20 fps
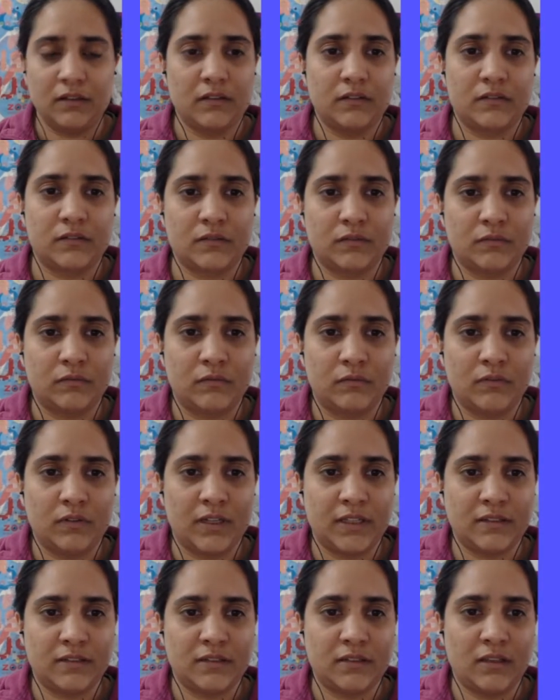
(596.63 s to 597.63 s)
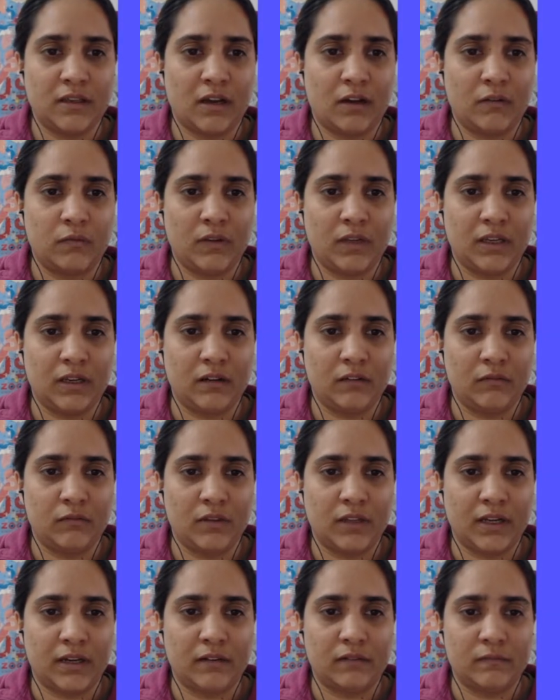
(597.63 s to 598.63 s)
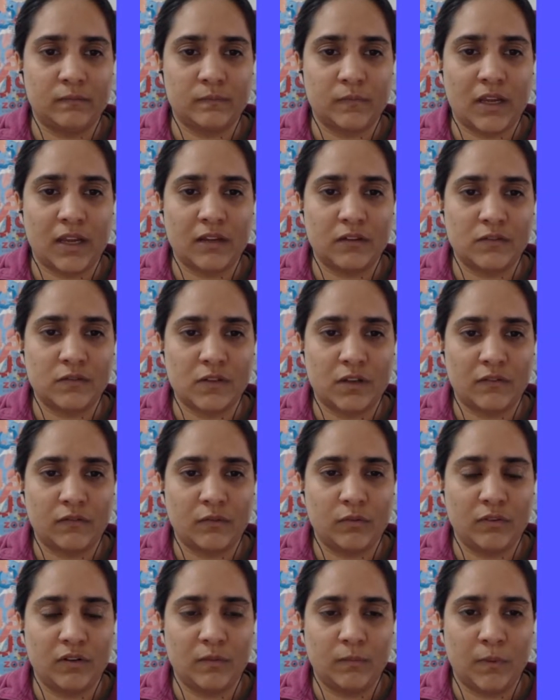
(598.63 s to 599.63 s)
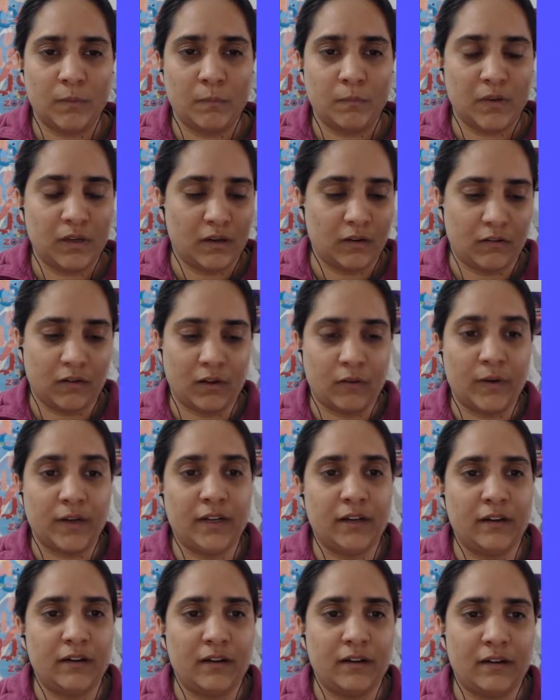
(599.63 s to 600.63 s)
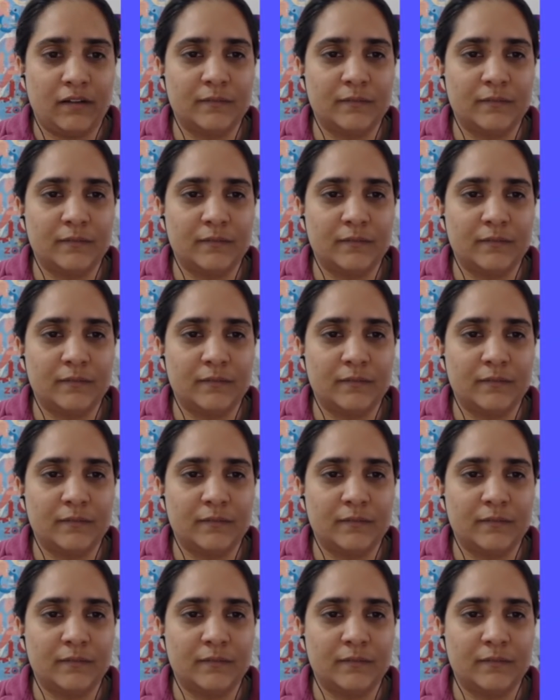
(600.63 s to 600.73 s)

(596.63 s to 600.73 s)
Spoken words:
So let's see how we can do that. I also have to remember now how I did it.